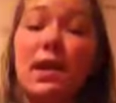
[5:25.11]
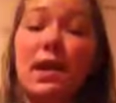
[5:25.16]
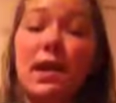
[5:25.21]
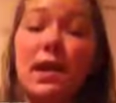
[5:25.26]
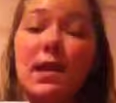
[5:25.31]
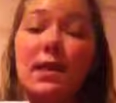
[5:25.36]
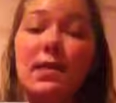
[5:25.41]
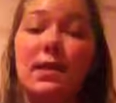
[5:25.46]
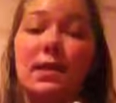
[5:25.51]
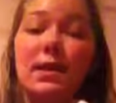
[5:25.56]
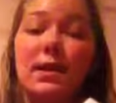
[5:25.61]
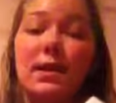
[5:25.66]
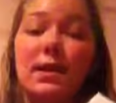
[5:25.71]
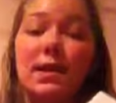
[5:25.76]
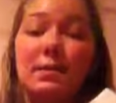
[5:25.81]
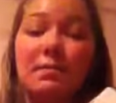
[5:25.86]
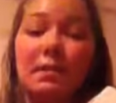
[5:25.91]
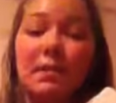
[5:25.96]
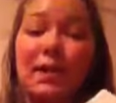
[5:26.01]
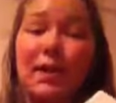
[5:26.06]
and The
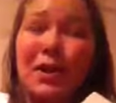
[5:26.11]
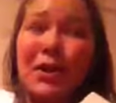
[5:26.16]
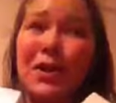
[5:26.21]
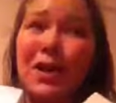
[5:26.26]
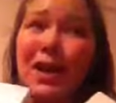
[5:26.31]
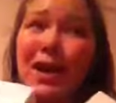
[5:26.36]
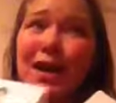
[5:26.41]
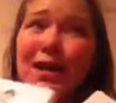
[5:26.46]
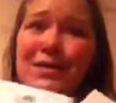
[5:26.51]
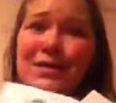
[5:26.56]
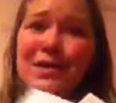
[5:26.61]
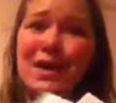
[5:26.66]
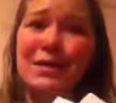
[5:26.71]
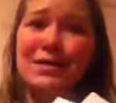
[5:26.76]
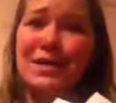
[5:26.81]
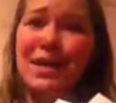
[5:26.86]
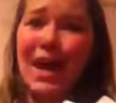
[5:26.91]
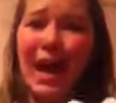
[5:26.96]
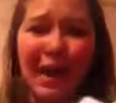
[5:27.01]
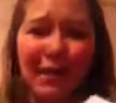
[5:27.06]
Elite by Kira Kanowska.
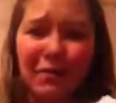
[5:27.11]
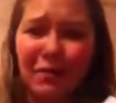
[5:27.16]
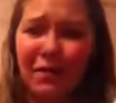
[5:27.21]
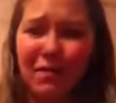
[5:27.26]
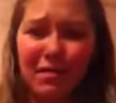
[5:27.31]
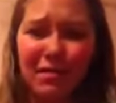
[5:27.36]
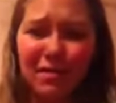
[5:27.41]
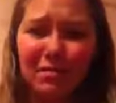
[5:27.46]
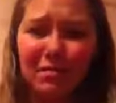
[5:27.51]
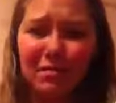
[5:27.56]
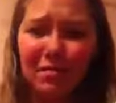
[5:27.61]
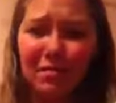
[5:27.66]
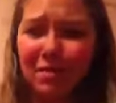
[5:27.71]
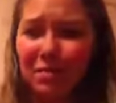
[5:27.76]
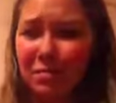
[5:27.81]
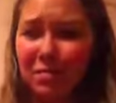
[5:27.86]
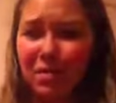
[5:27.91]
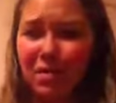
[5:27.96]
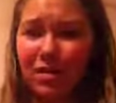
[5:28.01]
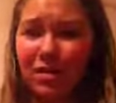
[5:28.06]
I've read these
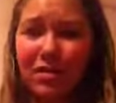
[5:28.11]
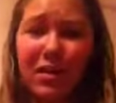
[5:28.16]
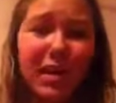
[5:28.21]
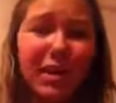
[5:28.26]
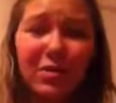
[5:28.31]
books.